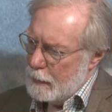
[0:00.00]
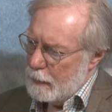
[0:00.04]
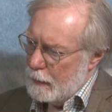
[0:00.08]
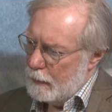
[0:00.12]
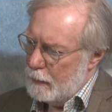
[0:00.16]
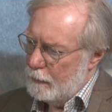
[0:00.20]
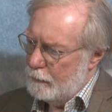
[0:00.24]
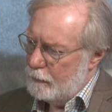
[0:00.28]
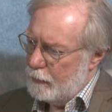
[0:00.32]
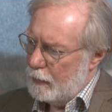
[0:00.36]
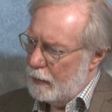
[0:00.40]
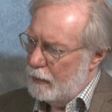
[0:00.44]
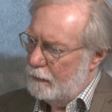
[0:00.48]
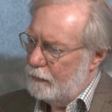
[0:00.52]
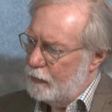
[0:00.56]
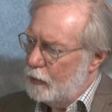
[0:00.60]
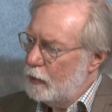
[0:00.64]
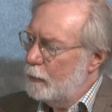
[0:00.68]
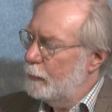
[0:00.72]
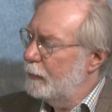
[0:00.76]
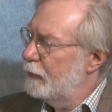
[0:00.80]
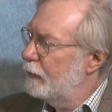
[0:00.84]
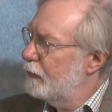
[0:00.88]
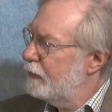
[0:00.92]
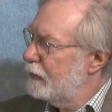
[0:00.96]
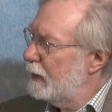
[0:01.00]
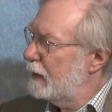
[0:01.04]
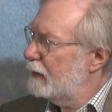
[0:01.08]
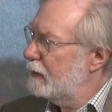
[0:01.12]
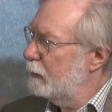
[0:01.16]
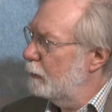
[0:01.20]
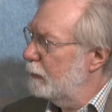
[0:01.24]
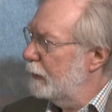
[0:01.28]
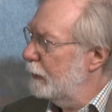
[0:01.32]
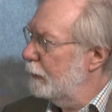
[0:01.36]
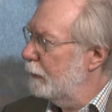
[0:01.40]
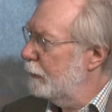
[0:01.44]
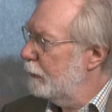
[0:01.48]
urban
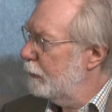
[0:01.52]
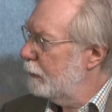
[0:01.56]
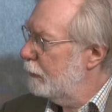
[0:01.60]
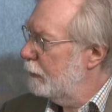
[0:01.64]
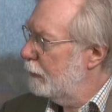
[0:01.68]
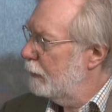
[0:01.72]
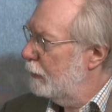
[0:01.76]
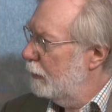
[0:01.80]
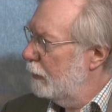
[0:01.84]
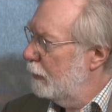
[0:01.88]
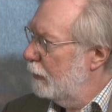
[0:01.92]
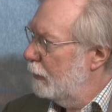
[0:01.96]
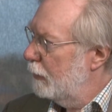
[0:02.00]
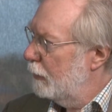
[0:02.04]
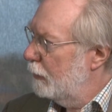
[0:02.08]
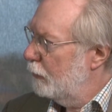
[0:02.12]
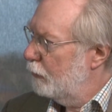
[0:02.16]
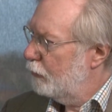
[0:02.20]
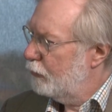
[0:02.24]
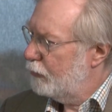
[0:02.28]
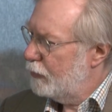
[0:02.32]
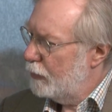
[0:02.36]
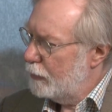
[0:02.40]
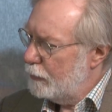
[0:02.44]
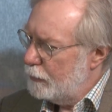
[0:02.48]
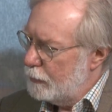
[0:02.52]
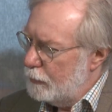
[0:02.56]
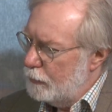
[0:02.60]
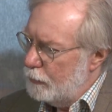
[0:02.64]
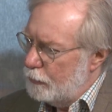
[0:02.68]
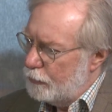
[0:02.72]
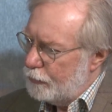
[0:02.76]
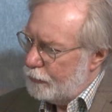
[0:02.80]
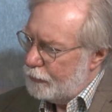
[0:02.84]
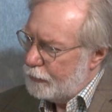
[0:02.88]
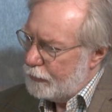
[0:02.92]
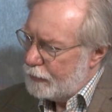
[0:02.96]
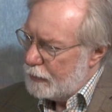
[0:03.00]
settlement, so that you
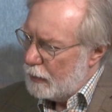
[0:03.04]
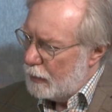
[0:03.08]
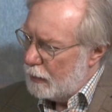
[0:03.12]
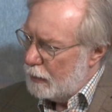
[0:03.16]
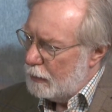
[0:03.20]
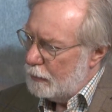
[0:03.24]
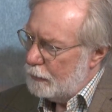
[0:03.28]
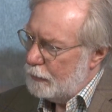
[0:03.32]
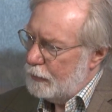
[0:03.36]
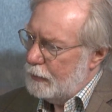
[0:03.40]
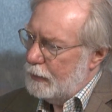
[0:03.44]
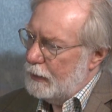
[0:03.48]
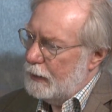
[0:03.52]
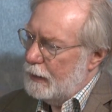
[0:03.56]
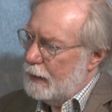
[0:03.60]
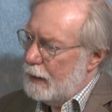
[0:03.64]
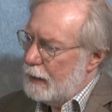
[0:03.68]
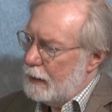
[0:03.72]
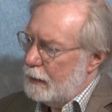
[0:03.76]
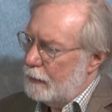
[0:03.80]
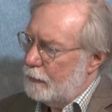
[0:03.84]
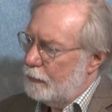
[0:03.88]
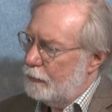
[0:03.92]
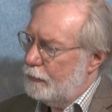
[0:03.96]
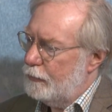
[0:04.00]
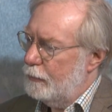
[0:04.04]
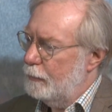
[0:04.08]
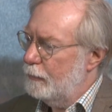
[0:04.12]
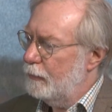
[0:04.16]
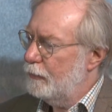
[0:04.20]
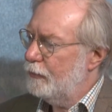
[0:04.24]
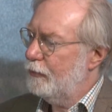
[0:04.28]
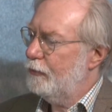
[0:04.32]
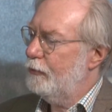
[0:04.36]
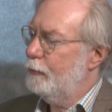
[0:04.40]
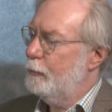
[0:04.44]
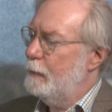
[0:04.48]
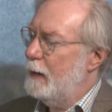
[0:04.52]
start to get some
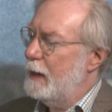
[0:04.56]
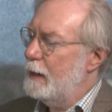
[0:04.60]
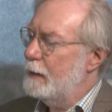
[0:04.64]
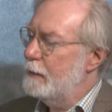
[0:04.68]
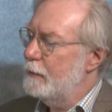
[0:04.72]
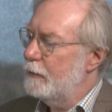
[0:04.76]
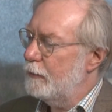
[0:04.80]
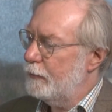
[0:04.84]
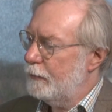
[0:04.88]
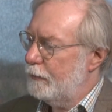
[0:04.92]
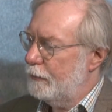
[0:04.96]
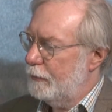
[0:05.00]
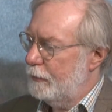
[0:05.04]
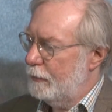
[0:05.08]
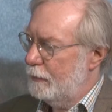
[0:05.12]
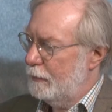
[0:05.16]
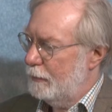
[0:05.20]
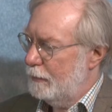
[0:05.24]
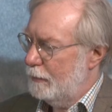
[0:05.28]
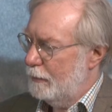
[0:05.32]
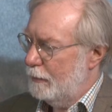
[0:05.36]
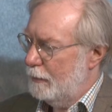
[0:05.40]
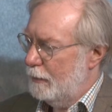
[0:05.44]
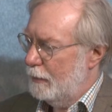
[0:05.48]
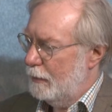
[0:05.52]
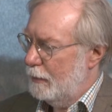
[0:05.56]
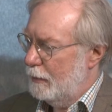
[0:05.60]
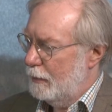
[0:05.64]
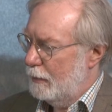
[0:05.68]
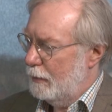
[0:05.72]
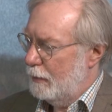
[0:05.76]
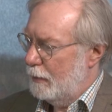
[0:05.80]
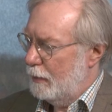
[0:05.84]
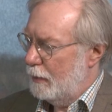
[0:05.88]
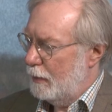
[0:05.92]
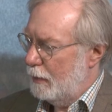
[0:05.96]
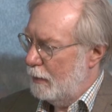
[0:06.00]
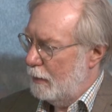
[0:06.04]
space
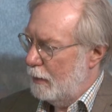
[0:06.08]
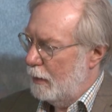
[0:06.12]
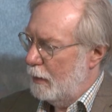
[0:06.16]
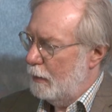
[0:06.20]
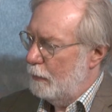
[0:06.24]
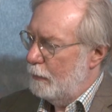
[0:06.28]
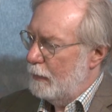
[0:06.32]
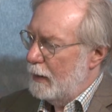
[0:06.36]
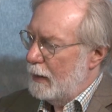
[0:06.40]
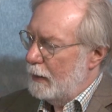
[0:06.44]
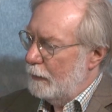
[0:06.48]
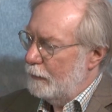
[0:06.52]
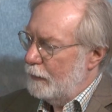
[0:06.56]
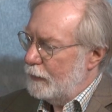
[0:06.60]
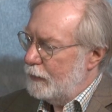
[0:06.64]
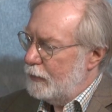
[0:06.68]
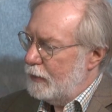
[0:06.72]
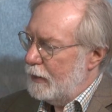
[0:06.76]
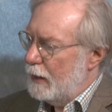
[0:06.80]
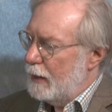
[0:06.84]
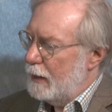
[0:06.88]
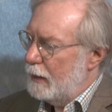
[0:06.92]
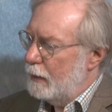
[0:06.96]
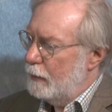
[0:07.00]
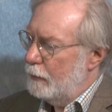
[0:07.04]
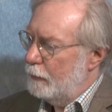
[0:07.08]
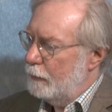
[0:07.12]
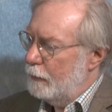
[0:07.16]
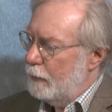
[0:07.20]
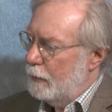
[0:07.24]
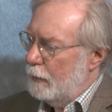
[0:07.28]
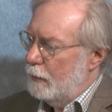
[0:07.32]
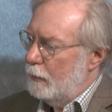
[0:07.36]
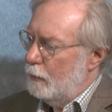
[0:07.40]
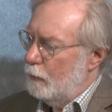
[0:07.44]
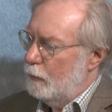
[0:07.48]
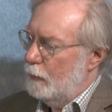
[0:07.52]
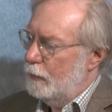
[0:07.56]
around the town
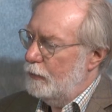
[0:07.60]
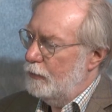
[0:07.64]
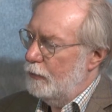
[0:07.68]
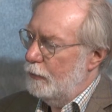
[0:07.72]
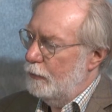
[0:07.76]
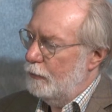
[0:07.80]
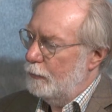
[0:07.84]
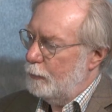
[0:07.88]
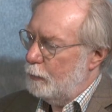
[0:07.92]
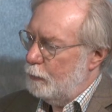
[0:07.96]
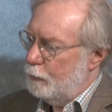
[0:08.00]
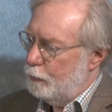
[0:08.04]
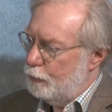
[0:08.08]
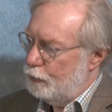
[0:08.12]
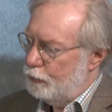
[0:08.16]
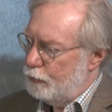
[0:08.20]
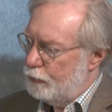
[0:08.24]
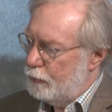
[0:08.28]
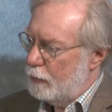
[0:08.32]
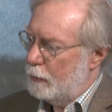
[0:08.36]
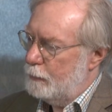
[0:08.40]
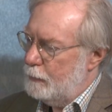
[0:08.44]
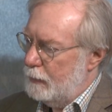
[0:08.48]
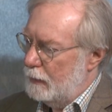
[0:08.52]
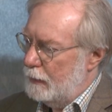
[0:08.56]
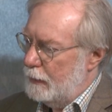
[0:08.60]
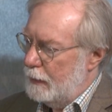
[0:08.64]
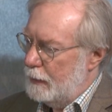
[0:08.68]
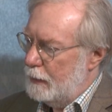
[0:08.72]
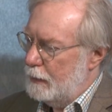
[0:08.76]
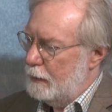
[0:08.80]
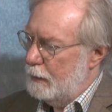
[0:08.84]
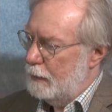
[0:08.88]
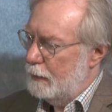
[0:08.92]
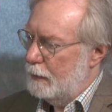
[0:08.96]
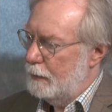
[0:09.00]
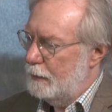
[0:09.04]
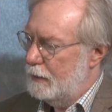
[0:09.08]
which is
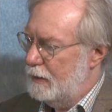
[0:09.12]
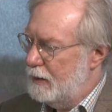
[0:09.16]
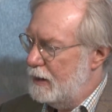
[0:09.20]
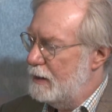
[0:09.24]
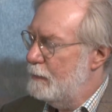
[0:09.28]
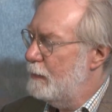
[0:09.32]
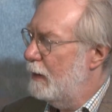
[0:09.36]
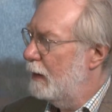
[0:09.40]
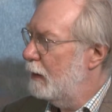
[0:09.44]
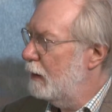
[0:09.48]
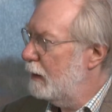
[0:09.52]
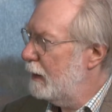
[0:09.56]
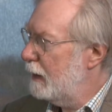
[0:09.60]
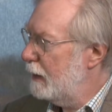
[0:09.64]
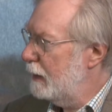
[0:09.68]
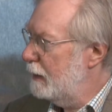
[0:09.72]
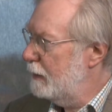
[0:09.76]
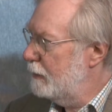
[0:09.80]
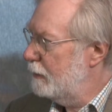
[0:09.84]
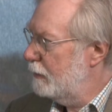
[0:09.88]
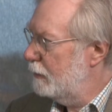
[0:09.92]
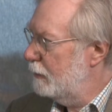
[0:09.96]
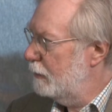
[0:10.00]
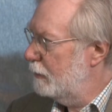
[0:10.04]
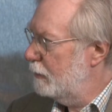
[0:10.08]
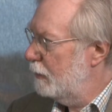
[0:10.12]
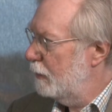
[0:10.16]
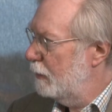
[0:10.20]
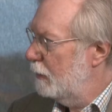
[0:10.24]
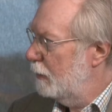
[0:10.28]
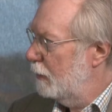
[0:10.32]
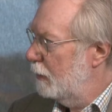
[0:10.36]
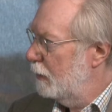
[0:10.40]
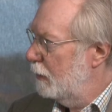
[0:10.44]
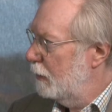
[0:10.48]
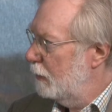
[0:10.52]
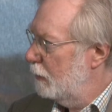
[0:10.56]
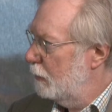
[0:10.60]
properly demarcated
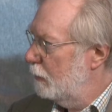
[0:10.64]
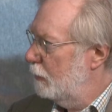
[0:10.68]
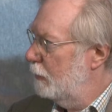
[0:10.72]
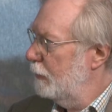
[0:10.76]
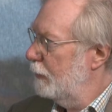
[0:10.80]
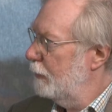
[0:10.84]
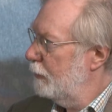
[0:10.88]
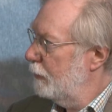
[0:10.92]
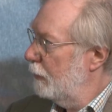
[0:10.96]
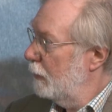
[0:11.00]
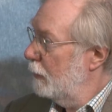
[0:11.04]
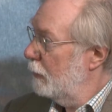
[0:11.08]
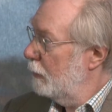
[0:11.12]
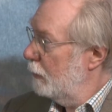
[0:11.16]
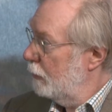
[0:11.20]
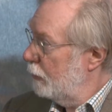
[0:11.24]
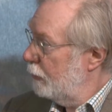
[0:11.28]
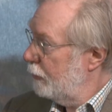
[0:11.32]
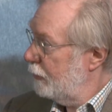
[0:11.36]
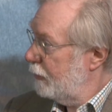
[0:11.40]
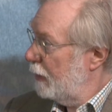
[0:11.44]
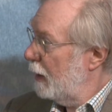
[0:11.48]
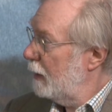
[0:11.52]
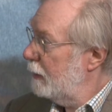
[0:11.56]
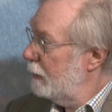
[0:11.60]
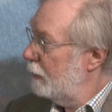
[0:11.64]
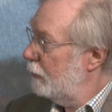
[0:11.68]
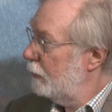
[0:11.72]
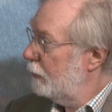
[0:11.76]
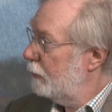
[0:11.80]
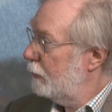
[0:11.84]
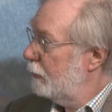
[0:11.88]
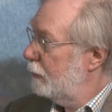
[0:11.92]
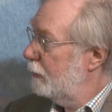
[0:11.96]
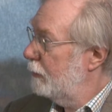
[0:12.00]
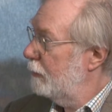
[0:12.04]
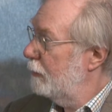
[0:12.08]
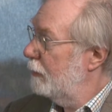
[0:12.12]
with
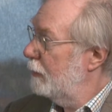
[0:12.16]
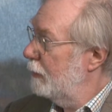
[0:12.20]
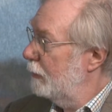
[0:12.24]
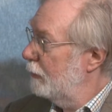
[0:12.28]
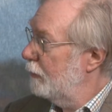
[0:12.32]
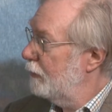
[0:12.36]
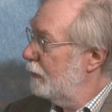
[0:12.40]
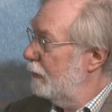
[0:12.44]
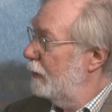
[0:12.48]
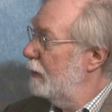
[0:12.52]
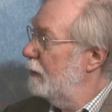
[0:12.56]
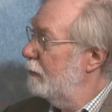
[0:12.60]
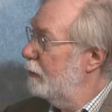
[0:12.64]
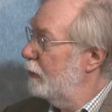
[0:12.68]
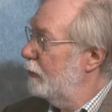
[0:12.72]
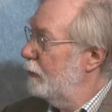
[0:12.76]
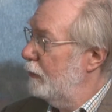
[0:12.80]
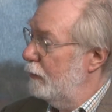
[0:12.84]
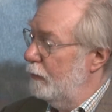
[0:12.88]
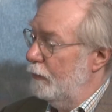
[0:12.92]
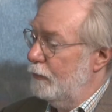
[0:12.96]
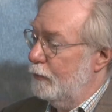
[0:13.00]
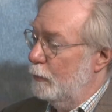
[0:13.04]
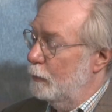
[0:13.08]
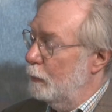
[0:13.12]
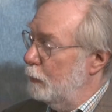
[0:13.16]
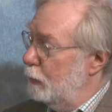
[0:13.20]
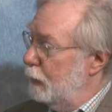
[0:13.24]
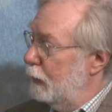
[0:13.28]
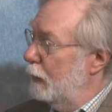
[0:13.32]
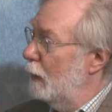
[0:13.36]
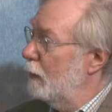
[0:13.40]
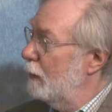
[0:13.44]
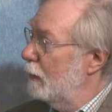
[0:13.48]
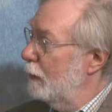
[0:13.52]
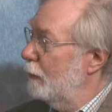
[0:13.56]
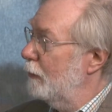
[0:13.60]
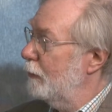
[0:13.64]
sites and services and
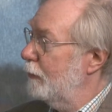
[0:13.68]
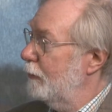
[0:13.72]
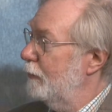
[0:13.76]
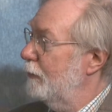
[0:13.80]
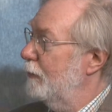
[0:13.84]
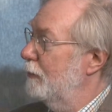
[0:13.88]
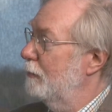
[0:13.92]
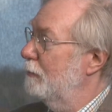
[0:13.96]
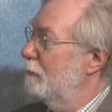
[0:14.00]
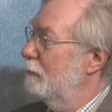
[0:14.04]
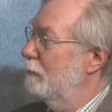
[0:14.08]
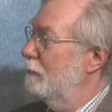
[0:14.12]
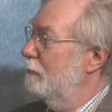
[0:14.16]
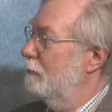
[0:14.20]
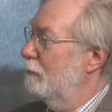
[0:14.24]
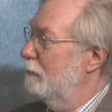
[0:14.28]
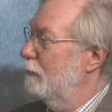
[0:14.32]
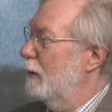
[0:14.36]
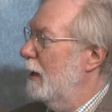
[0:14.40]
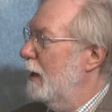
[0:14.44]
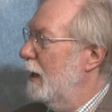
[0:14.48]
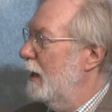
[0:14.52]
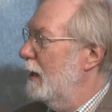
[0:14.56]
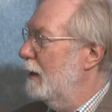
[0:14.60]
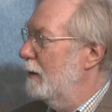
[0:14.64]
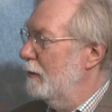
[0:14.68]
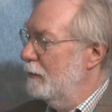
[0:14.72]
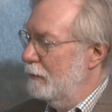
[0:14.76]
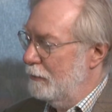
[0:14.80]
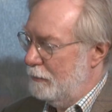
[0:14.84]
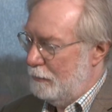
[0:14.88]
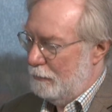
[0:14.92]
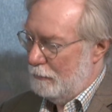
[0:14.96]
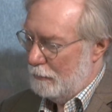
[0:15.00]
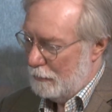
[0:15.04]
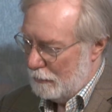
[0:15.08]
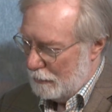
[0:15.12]
plots and